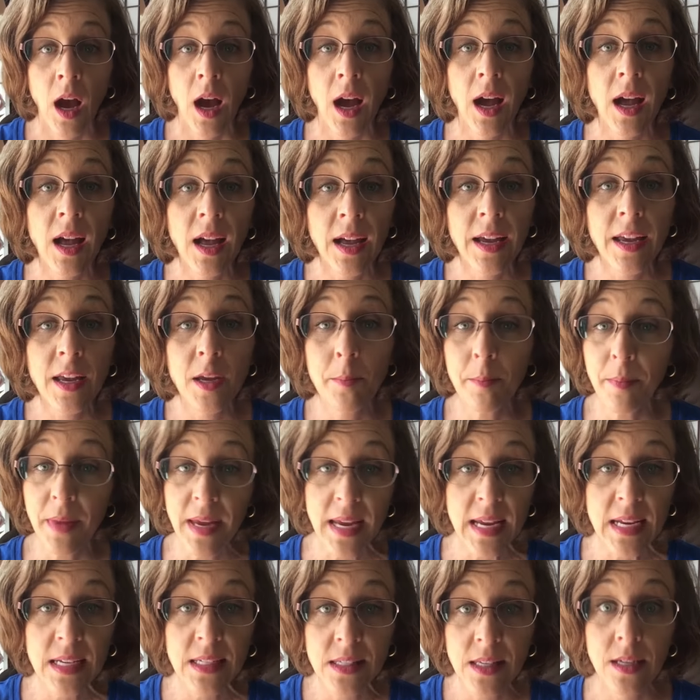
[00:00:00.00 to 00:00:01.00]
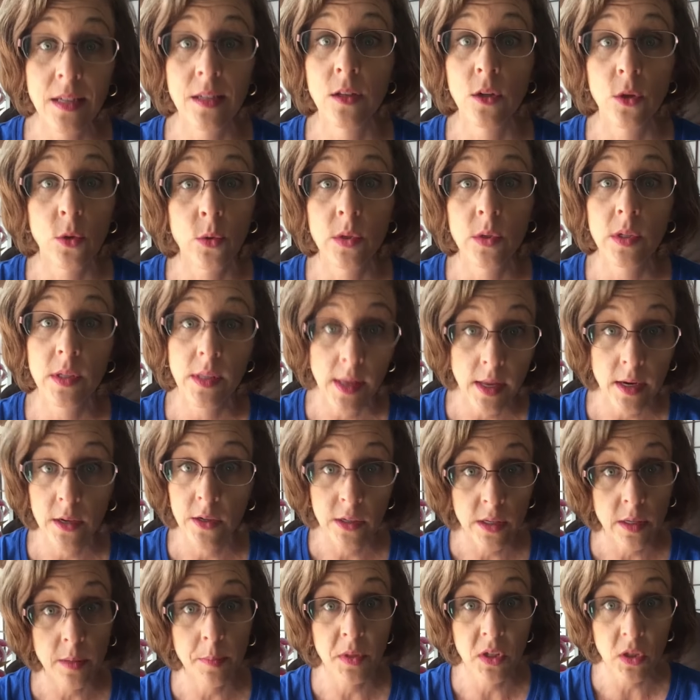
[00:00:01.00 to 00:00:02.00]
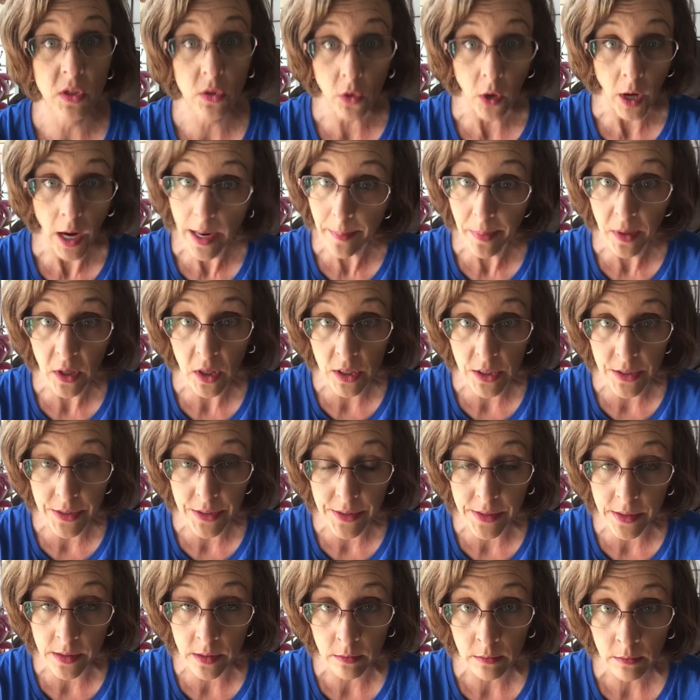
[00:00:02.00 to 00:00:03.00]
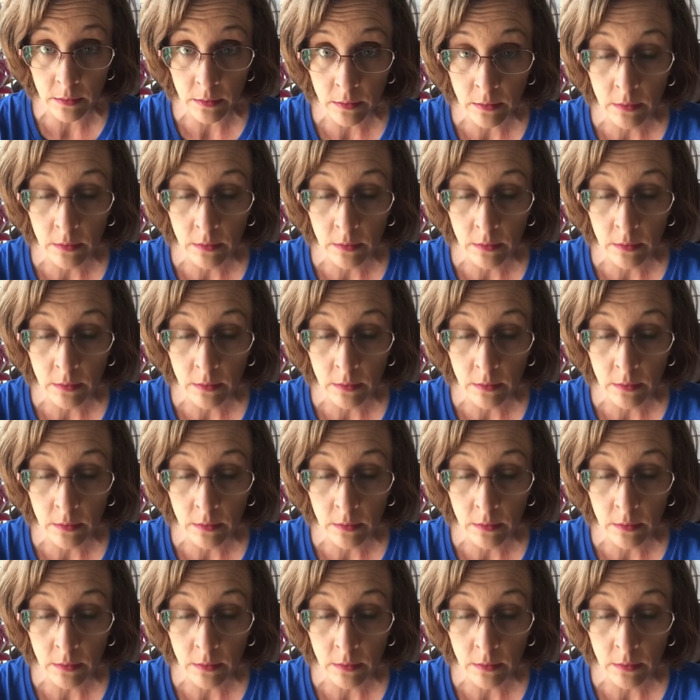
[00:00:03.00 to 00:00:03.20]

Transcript: Hi, amazing newsletter subscribers.